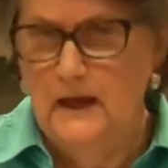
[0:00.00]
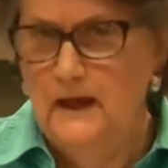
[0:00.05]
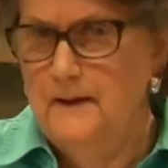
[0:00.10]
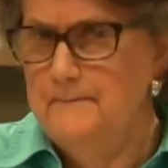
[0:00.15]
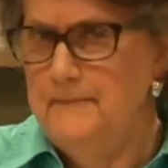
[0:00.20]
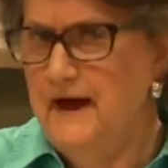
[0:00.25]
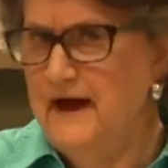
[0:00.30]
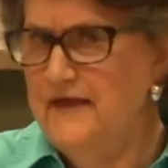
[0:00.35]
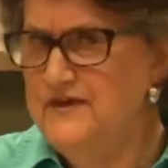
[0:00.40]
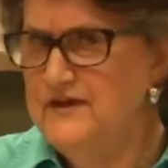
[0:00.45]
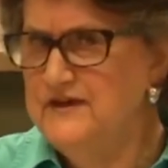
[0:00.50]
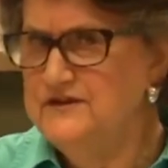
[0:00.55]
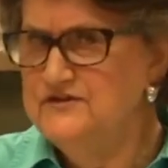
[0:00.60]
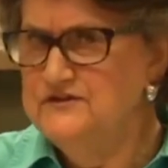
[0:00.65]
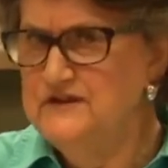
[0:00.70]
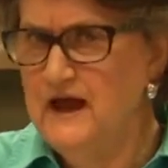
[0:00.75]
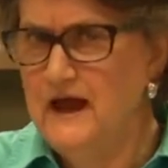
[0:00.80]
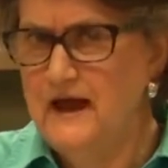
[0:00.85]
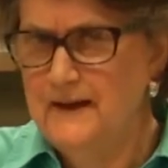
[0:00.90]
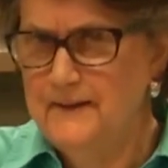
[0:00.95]
By this
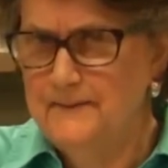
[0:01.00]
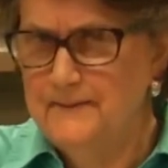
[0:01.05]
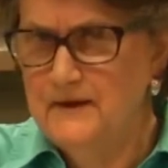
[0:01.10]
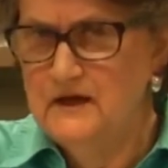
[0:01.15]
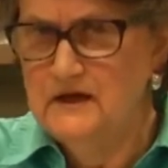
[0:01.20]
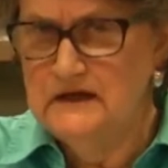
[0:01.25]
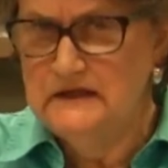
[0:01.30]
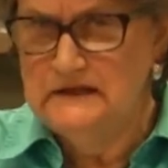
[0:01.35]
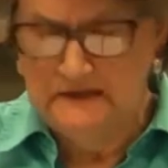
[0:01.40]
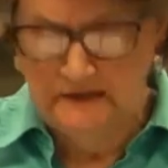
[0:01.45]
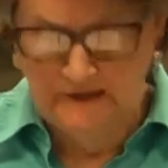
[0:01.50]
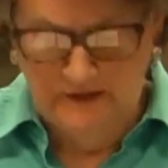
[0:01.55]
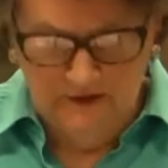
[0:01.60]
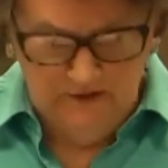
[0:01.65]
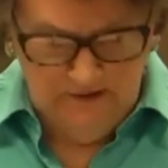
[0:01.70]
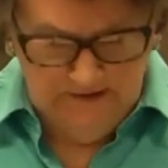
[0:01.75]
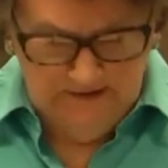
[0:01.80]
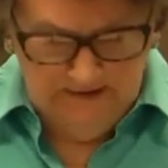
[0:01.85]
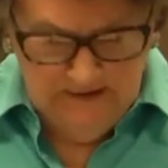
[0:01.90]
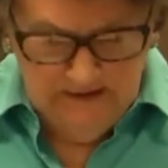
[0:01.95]
time,
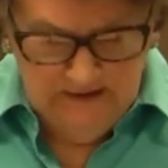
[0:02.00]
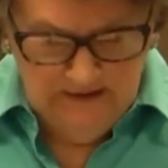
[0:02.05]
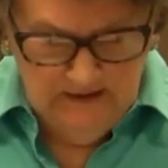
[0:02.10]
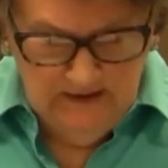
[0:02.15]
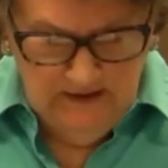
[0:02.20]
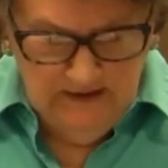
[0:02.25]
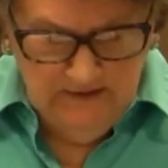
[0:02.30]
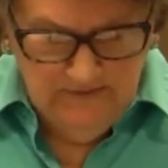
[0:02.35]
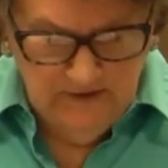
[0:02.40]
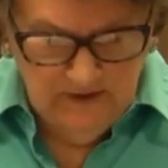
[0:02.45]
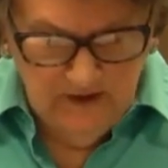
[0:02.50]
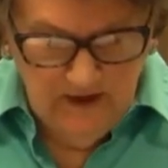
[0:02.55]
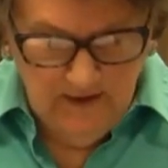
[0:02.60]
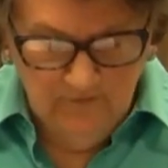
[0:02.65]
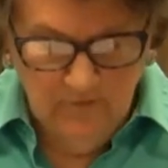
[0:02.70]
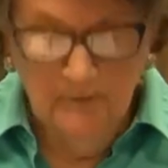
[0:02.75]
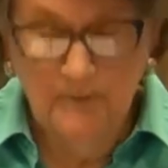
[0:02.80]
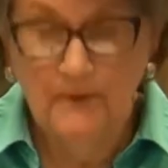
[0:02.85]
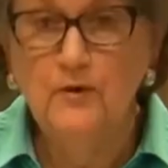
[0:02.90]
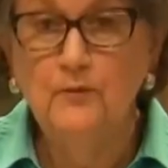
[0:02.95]
clearly, the
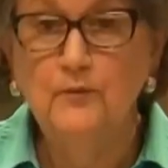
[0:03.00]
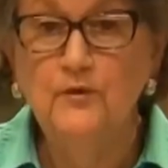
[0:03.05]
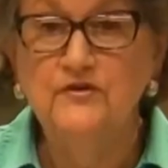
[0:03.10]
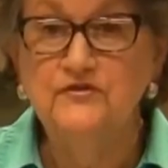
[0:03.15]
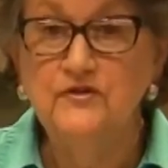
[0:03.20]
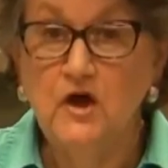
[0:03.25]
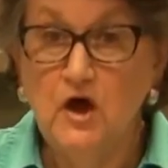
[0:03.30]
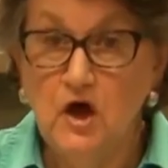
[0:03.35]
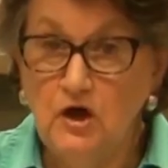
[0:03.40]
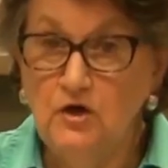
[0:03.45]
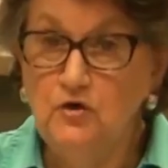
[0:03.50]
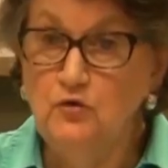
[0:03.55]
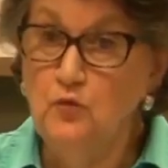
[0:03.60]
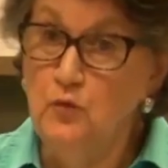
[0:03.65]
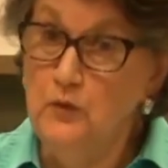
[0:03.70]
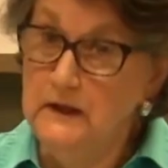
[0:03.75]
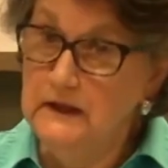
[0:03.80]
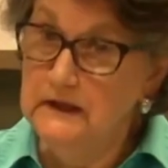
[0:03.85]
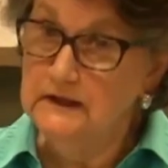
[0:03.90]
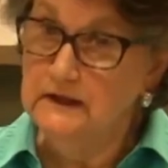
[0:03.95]
government was
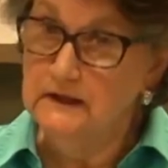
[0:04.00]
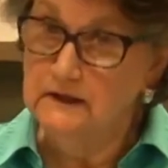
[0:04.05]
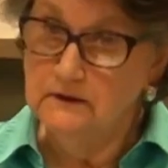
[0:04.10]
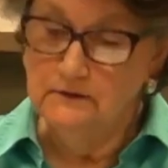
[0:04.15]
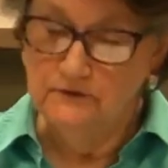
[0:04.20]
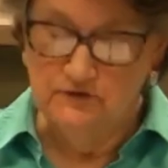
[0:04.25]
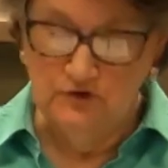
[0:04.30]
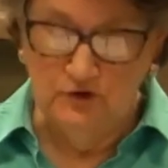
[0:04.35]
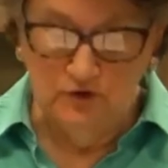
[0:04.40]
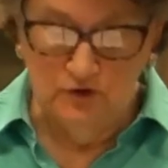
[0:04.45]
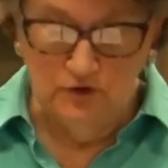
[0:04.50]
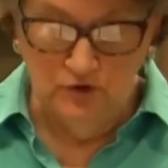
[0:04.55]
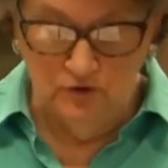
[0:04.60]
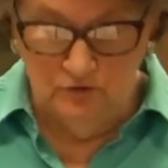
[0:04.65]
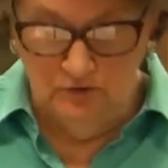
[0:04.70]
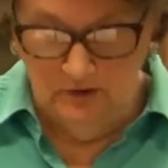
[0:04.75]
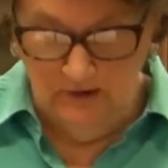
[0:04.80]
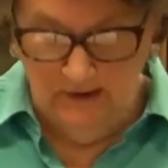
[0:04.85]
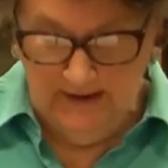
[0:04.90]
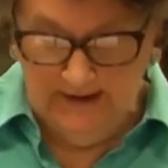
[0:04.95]
unwilling to
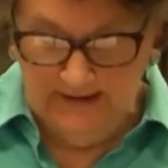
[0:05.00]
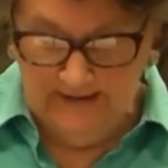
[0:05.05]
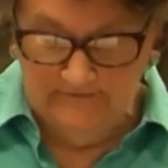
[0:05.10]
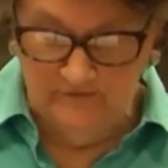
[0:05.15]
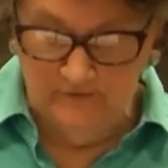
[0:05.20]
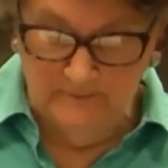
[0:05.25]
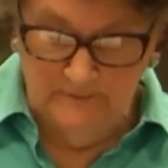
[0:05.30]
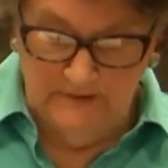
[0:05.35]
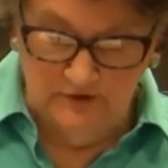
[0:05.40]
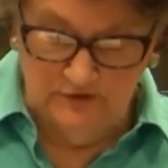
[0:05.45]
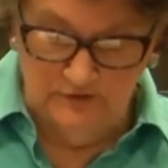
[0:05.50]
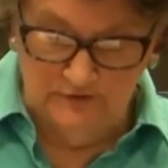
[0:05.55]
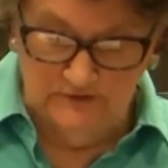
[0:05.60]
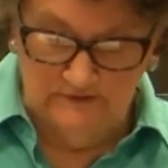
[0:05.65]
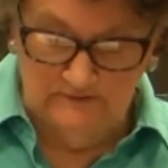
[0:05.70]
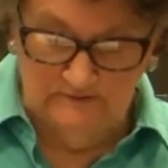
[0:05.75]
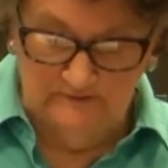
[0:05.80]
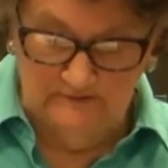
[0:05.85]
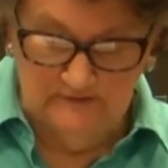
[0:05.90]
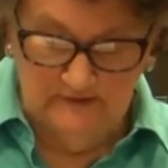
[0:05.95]
utilize
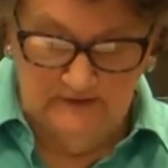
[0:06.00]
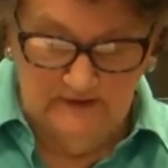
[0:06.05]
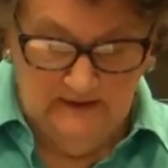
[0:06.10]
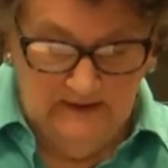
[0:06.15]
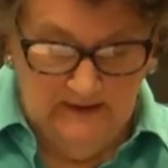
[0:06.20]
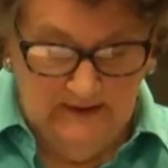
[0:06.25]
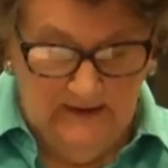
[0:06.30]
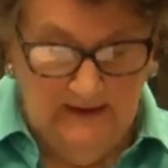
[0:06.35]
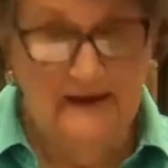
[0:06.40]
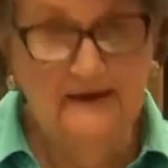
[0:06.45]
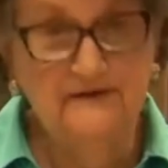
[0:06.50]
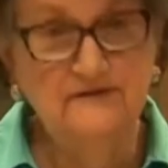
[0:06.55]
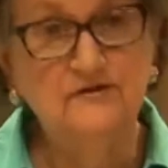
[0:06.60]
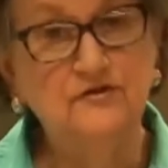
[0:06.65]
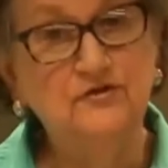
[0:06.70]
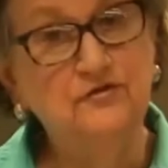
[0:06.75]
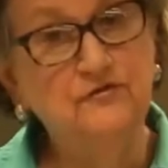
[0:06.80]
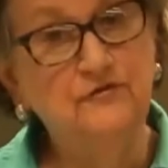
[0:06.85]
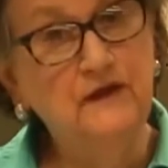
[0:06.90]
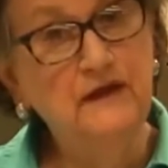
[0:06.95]
missions as
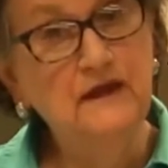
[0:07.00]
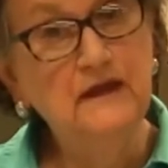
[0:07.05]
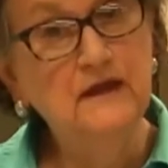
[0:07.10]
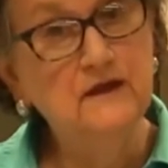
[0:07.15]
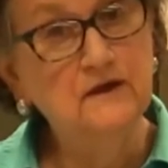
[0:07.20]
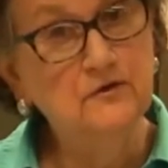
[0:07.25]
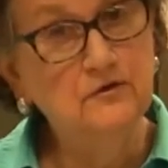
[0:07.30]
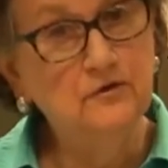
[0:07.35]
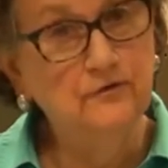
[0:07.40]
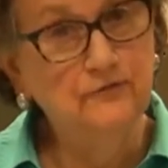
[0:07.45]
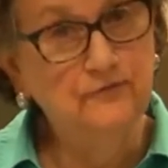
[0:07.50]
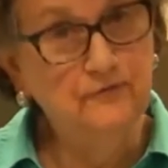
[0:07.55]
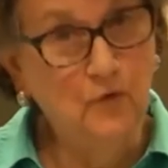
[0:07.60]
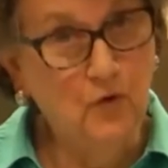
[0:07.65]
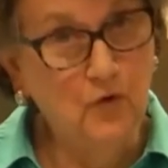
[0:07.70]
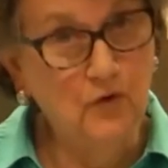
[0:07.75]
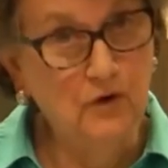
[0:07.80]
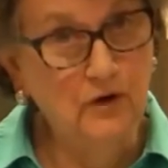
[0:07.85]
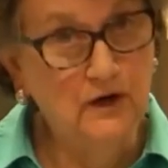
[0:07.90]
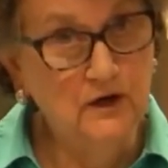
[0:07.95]
its vehicle
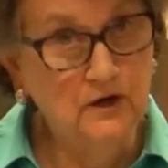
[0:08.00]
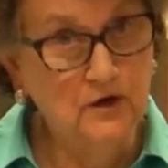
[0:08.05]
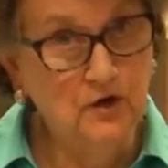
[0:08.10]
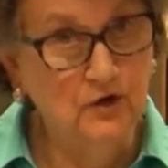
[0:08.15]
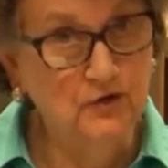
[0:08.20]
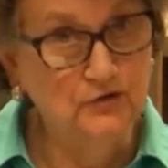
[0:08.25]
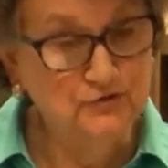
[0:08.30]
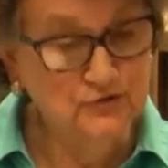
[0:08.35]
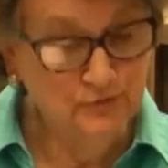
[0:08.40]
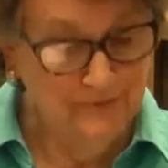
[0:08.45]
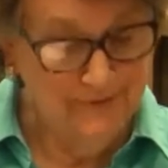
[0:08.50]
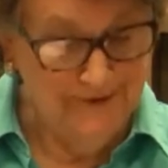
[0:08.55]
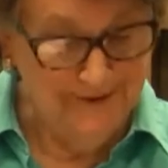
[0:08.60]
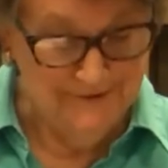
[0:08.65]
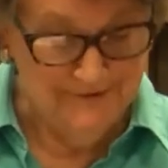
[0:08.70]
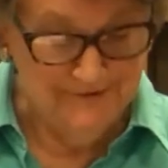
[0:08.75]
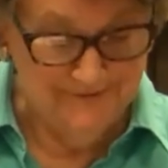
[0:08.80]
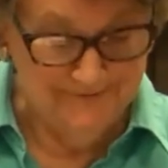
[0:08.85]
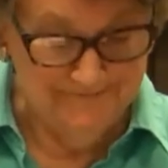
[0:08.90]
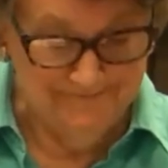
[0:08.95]
for
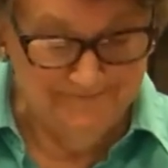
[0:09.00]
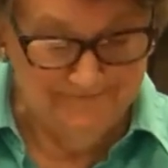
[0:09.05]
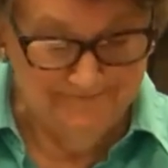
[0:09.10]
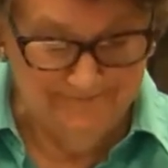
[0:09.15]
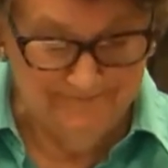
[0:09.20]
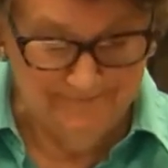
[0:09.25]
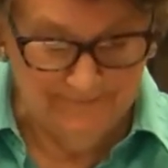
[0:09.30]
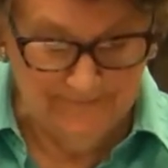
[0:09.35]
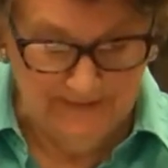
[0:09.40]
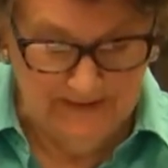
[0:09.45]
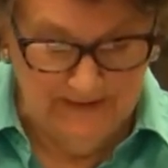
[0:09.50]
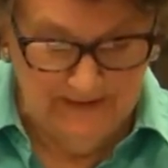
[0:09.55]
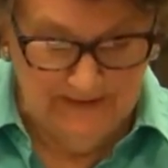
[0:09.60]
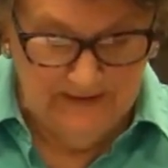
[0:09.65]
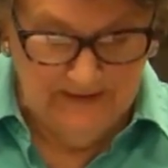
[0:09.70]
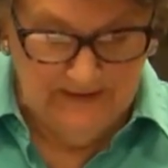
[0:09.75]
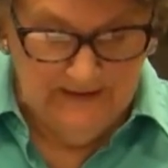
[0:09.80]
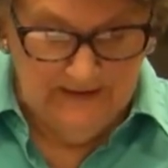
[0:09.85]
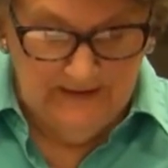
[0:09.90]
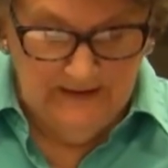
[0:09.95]
acculturation.
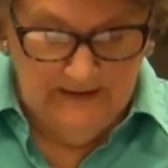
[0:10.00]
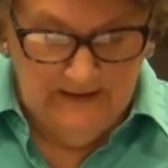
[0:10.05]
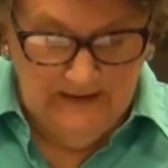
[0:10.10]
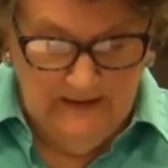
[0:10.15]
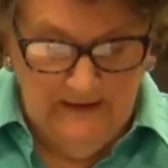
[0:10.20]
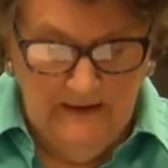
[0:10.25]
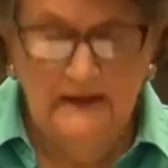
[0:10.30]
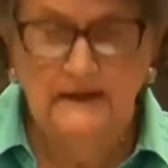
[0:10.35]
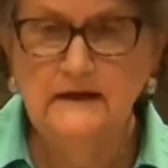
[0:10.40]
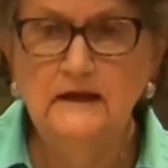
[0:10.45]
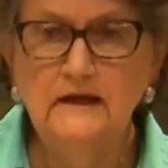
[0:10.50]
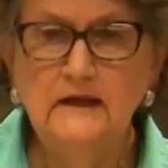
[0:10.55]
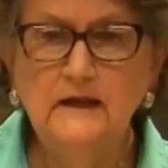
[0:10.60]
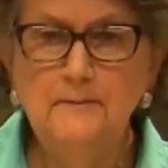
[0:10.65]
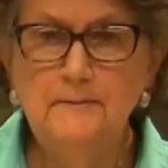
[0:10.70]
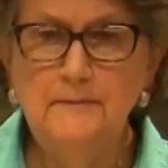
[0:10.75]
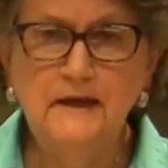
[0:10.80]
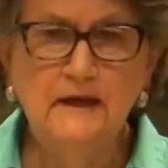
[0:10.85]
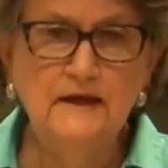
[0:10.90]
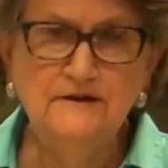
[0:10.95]
In a
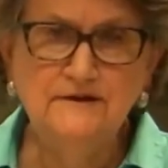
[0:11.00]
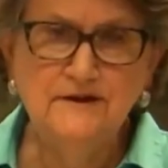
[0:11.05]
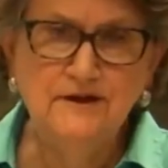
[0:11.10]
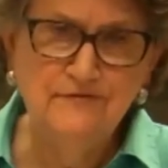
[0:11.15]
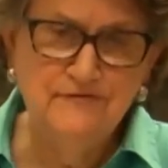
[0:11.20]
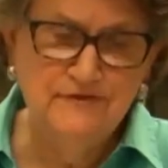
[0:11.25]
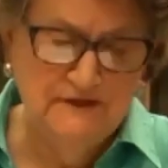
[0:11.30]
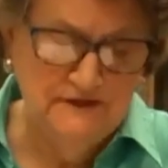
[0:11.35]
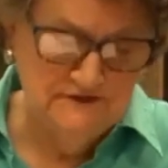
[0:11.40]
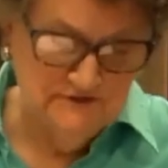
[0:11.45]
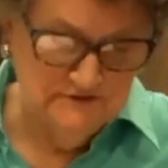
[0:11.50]
lament of these